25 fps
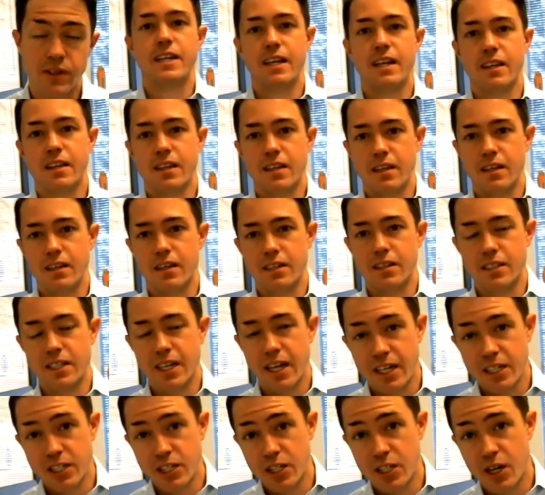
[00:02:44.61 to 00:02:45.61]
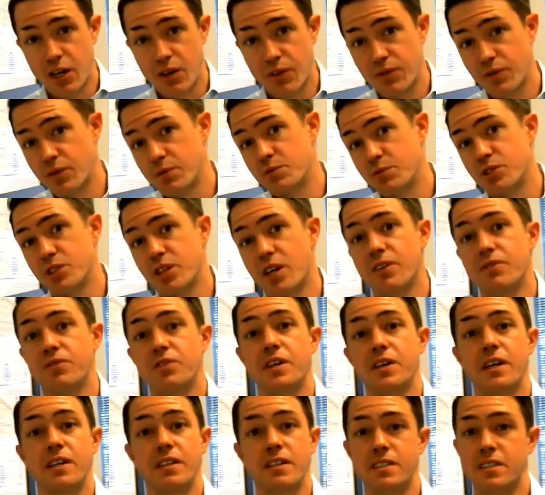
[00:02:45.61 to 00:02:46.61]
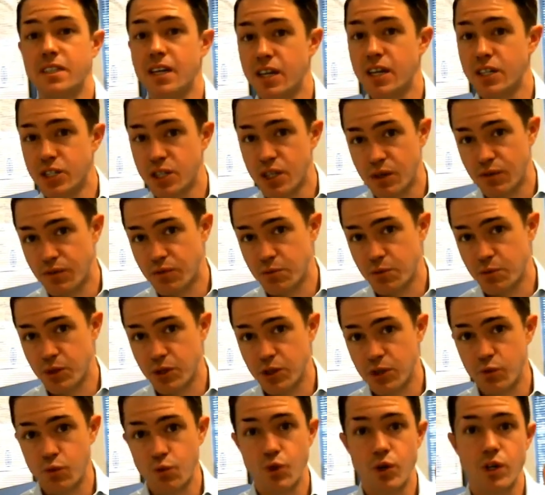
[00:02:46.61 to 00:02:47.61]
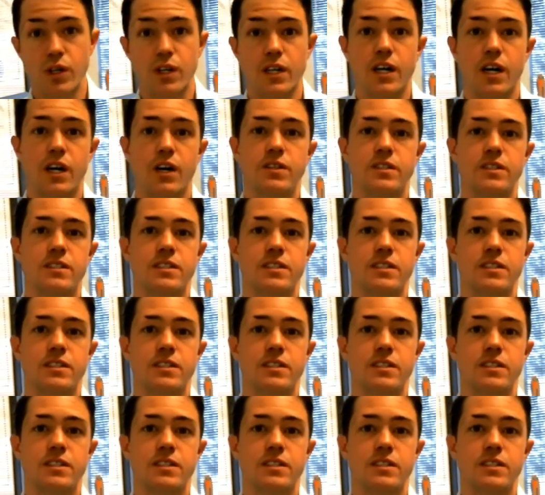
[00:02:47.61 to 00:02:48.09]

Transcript: get the tension out from shoveling, the tension out from a good workout,